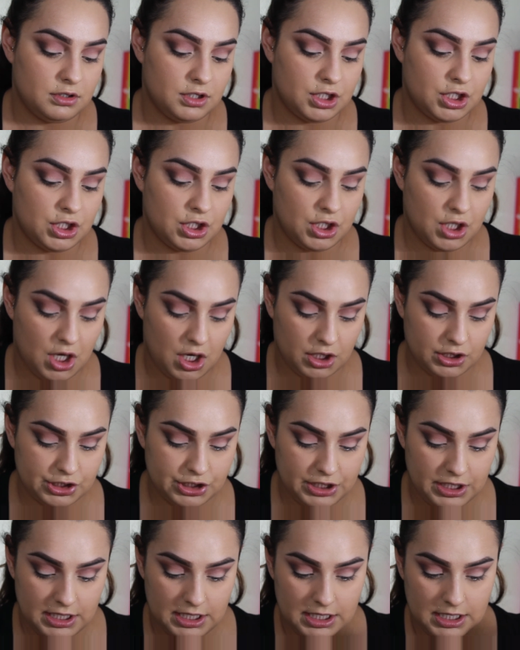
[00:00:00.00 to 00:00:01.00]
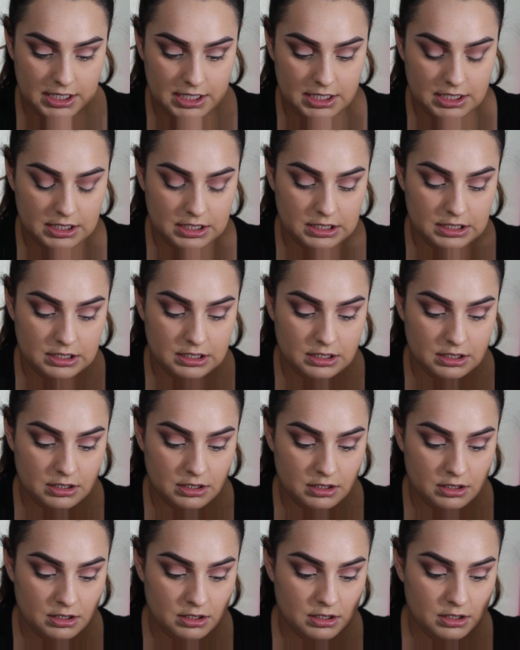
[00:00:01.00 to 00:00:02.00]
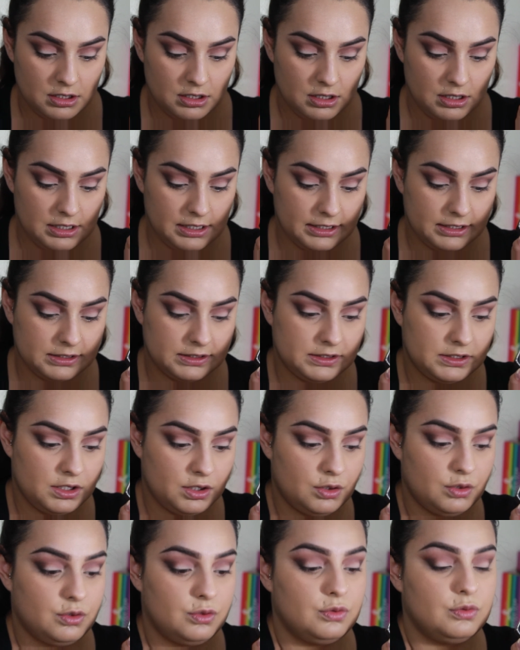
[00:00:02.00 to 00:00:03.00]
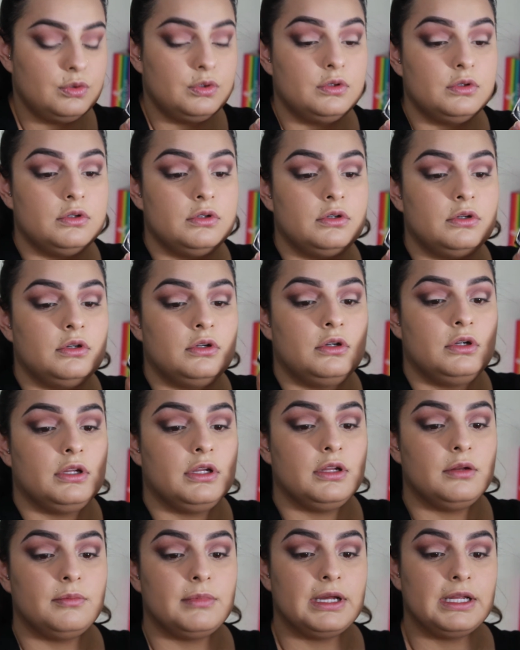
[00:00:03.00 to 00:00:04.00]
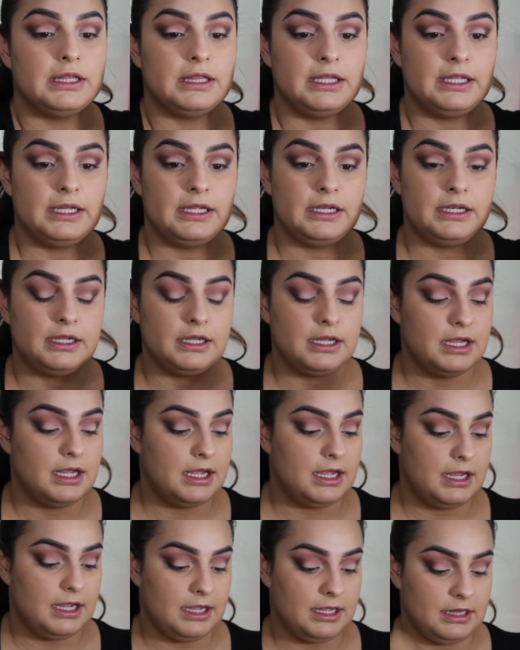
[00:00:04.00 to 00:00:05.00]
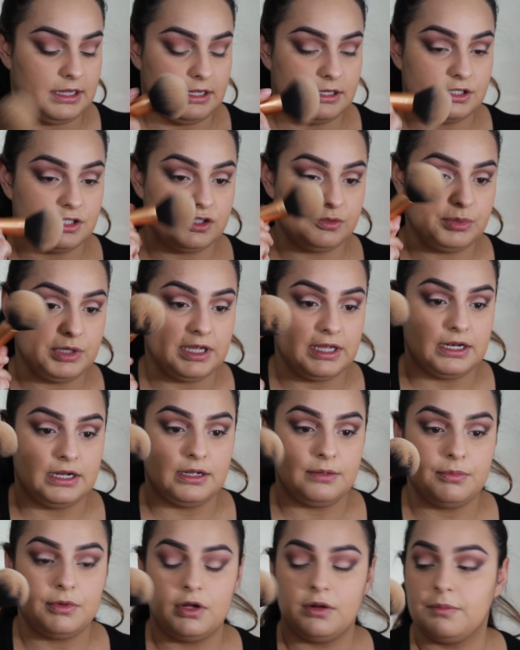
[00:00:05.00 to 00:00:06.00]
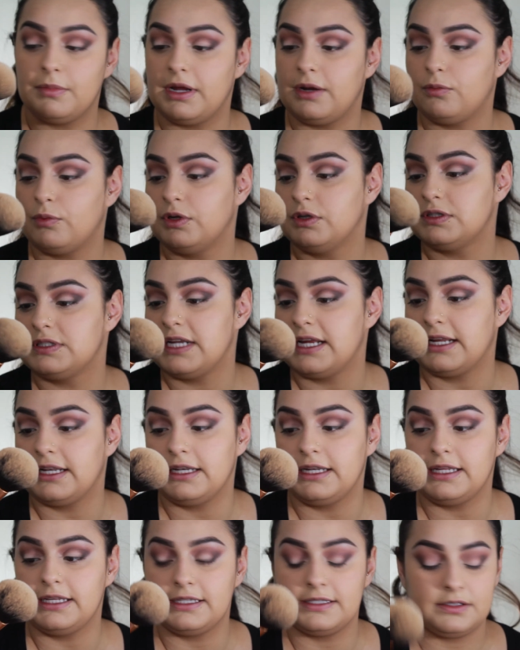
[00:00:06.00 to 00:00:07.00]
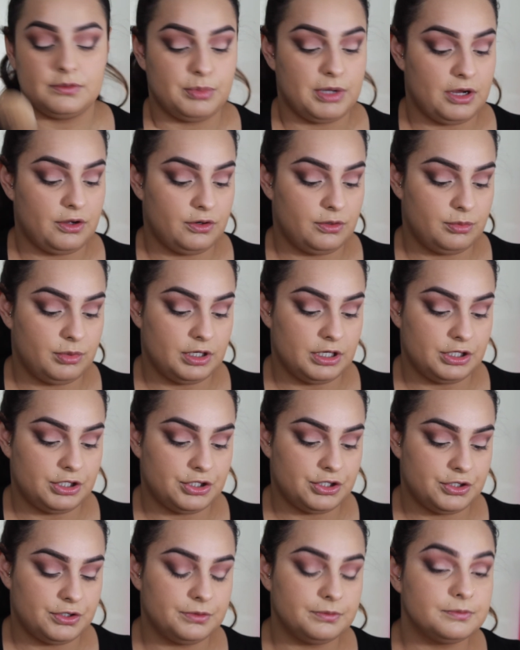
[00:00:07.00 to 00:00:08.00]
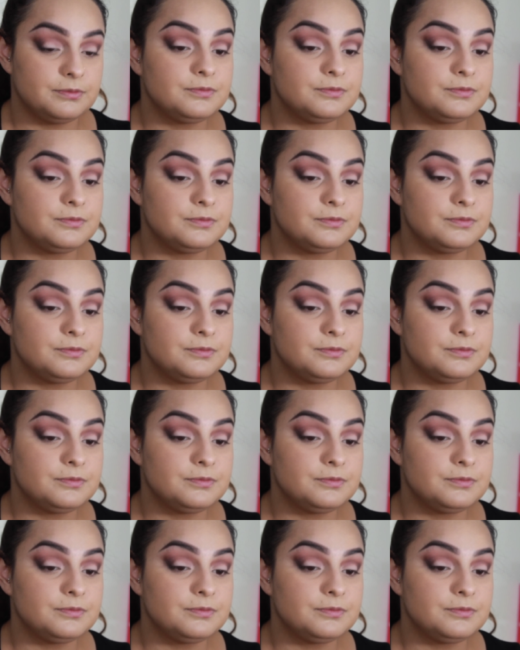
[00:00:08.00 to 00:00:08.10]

concoction, like so, for my lid, and then just pick it up on my Real Techniques powder brush.